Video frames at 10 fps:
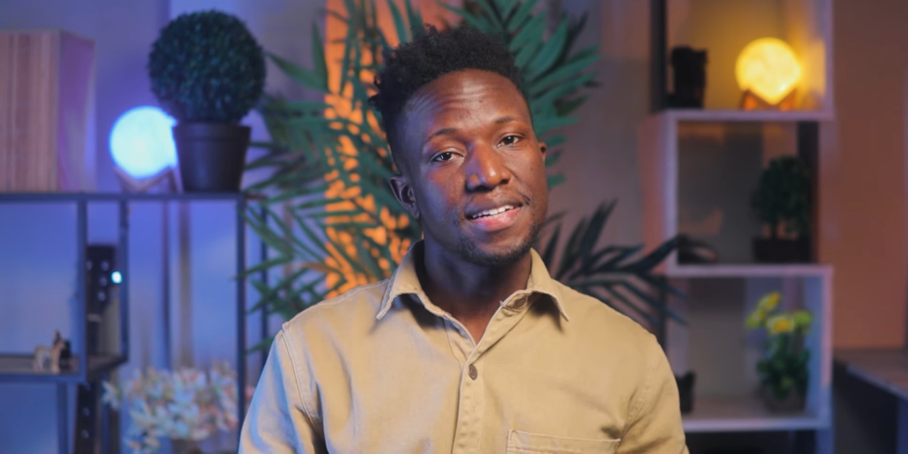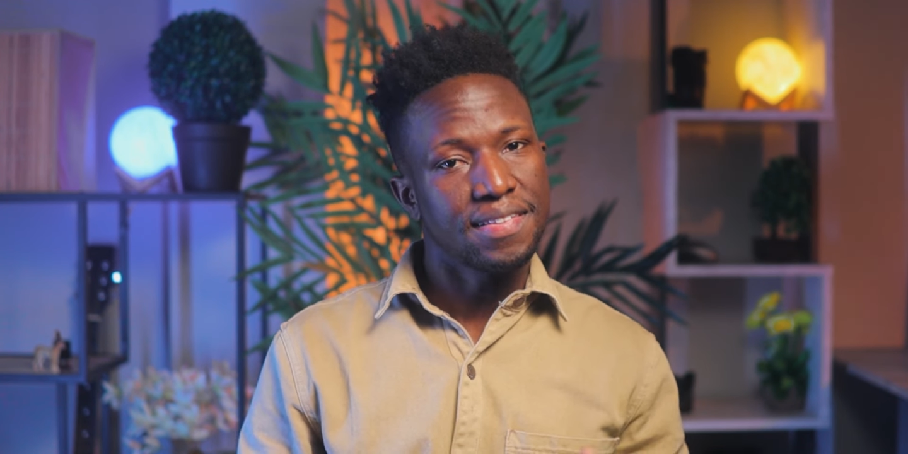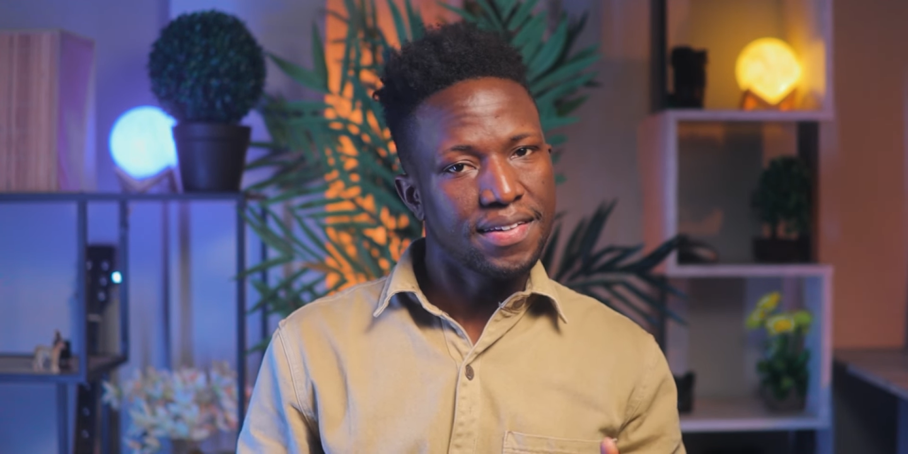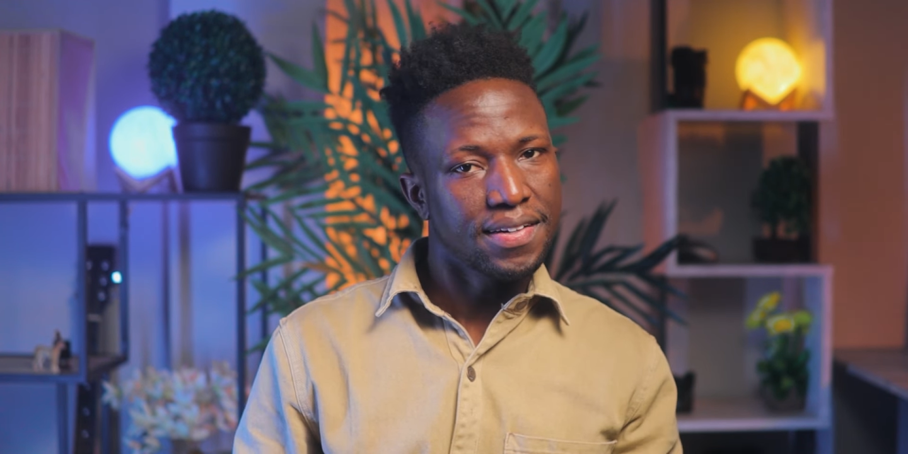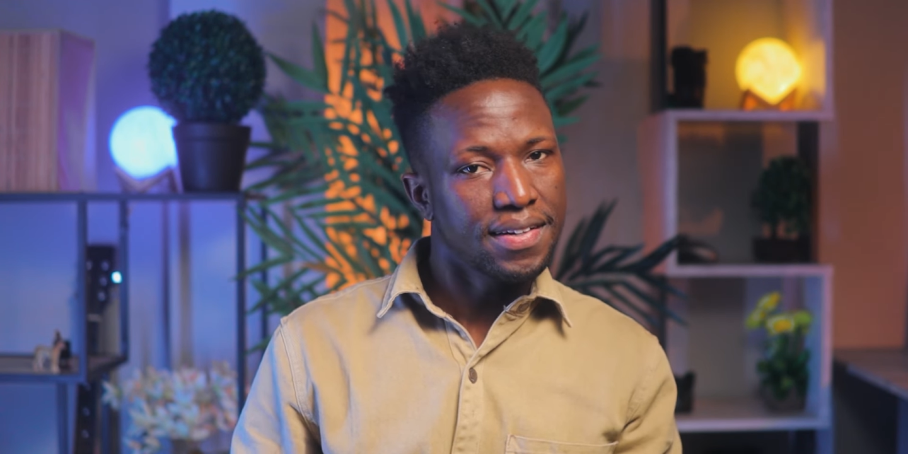
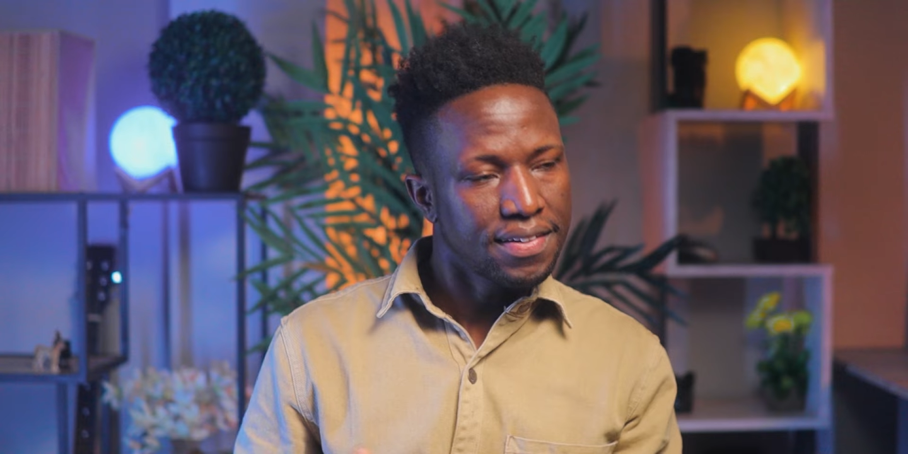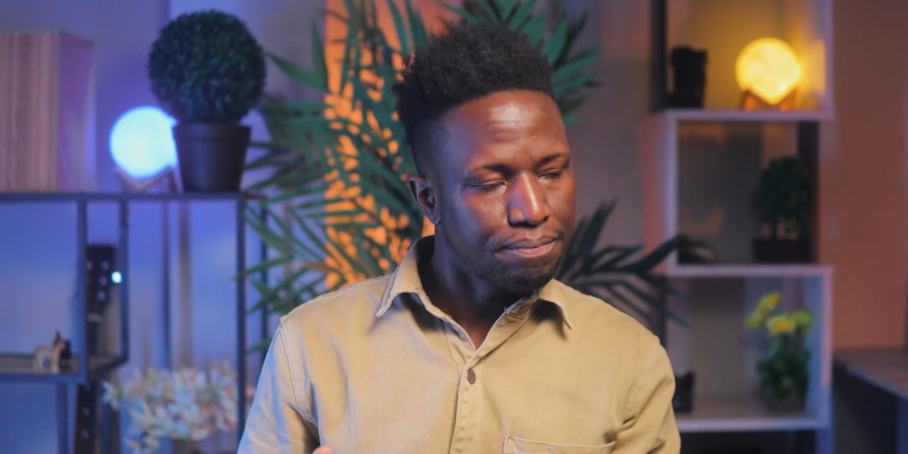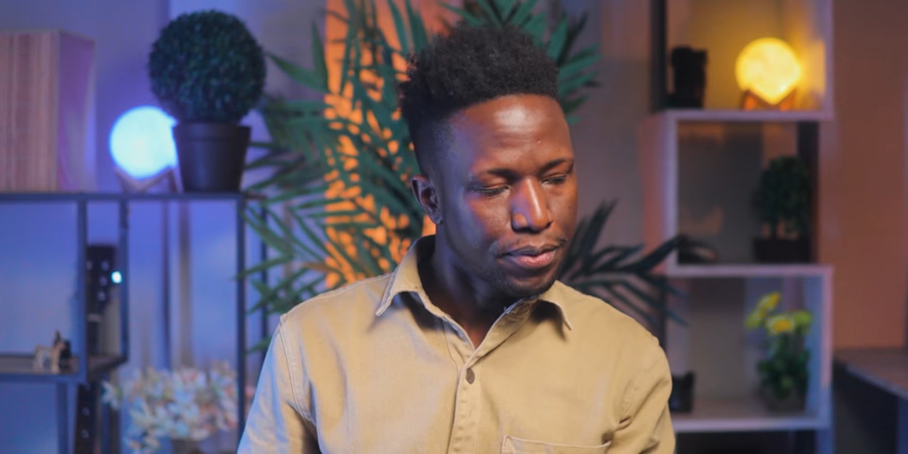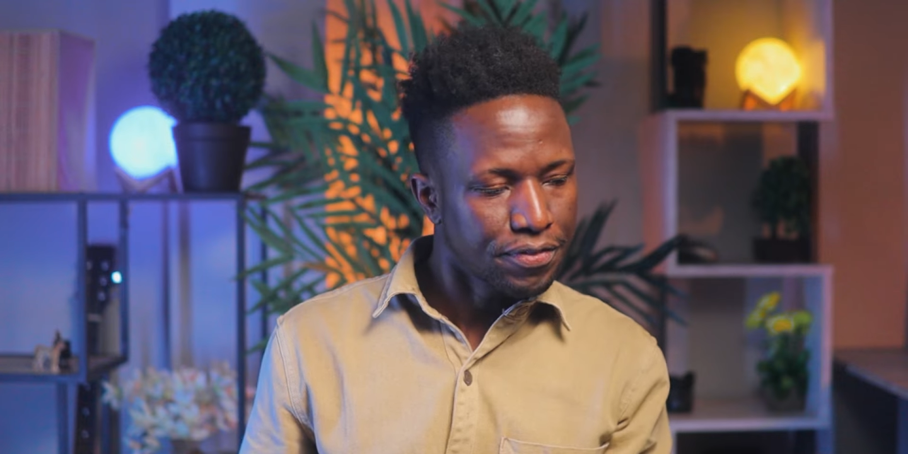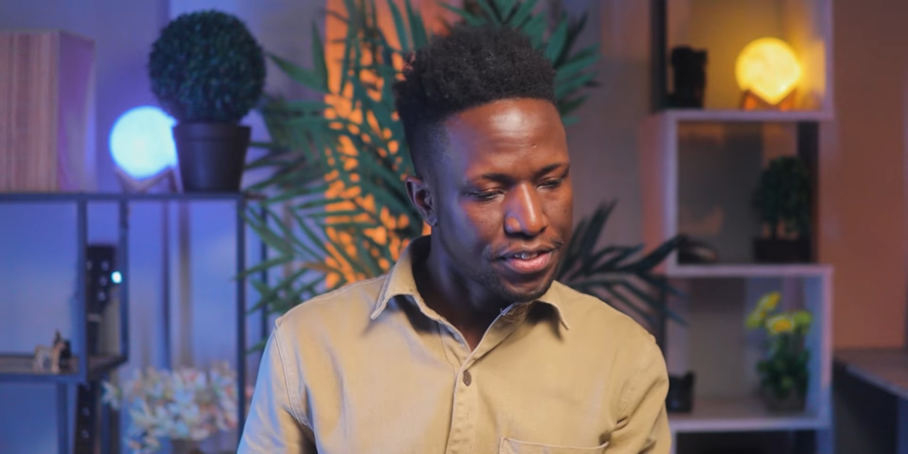their
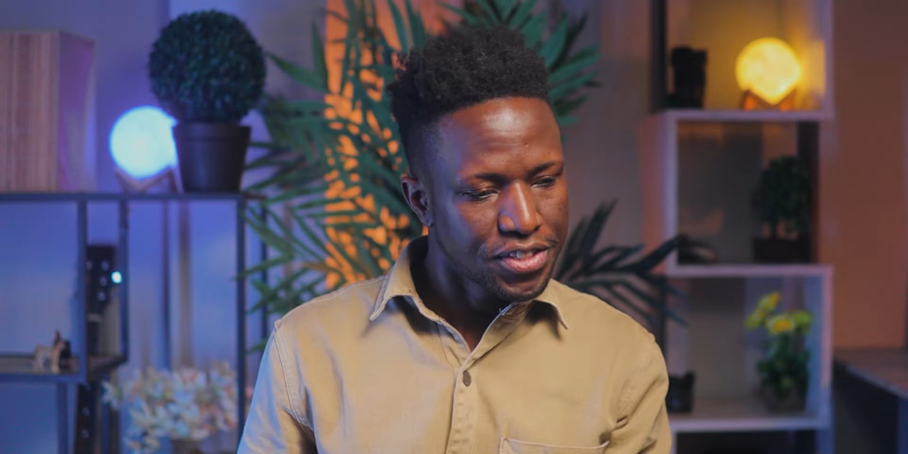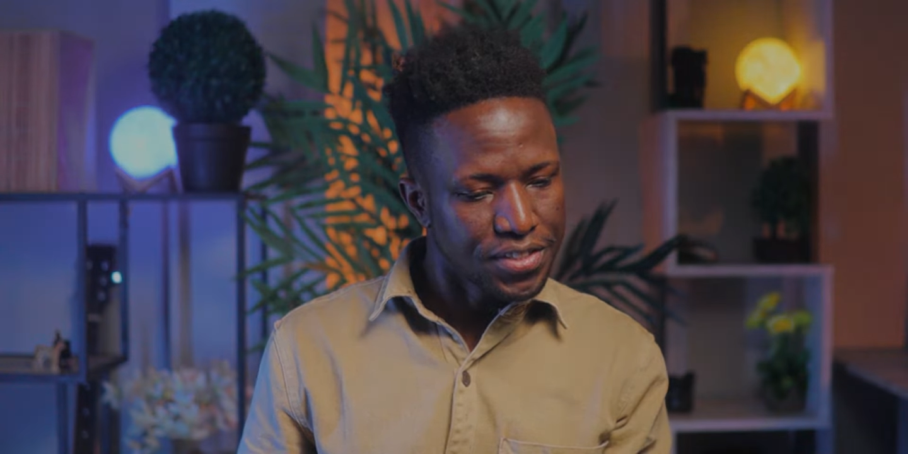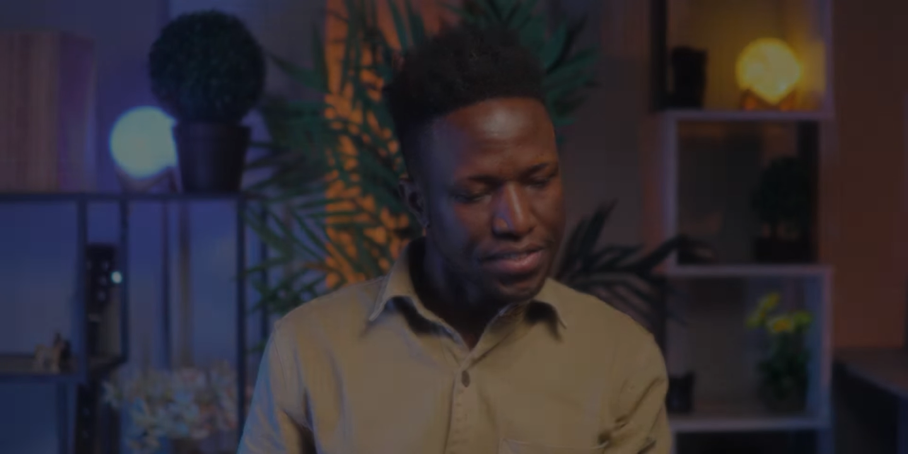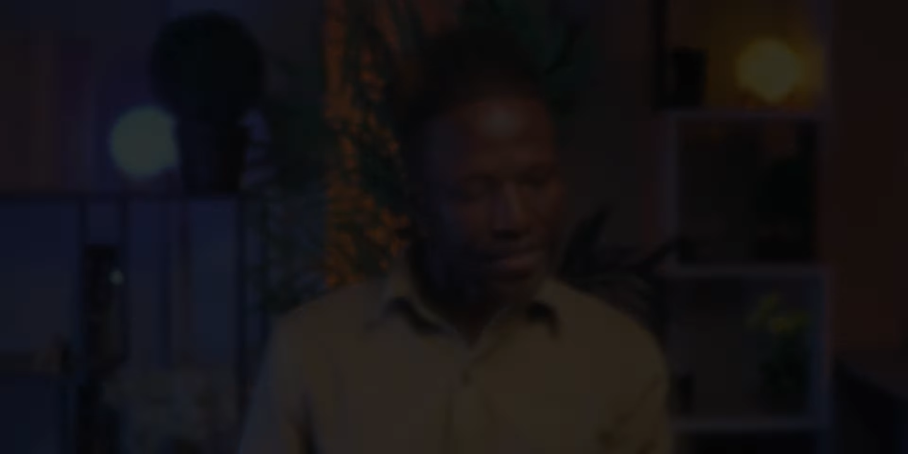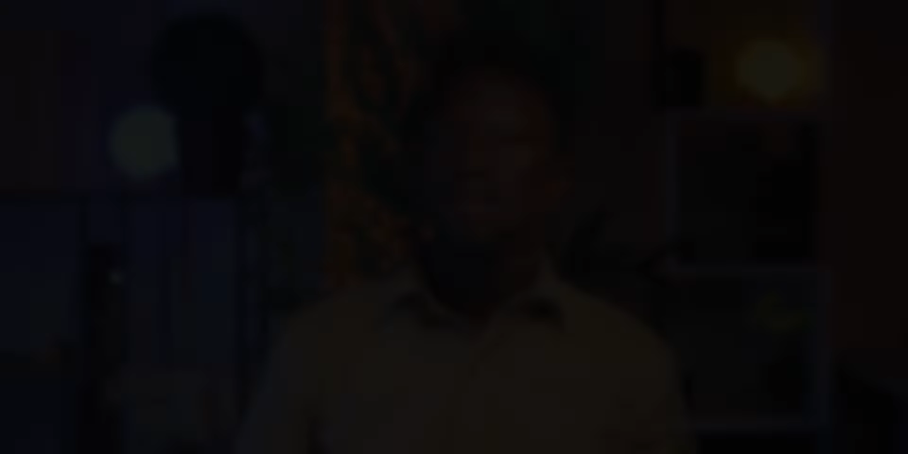
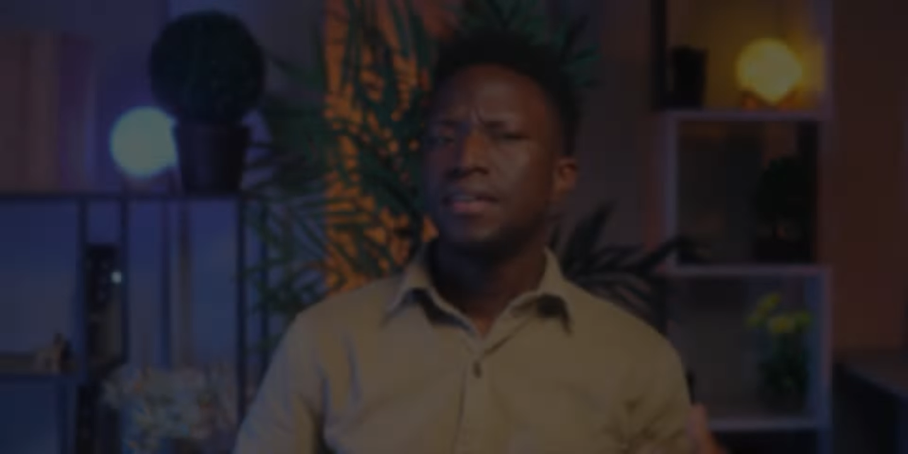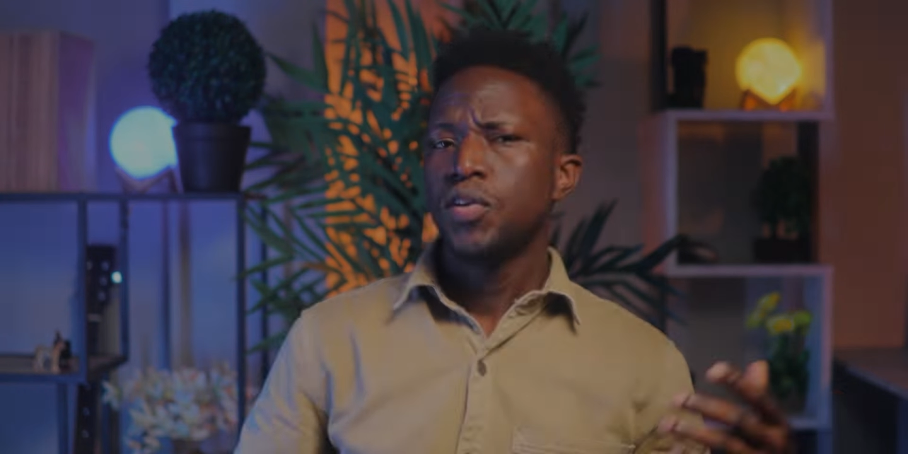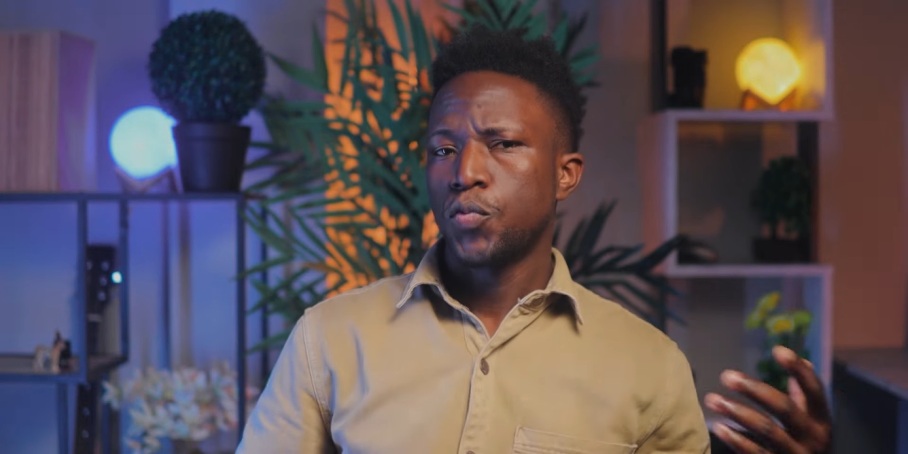proficiency.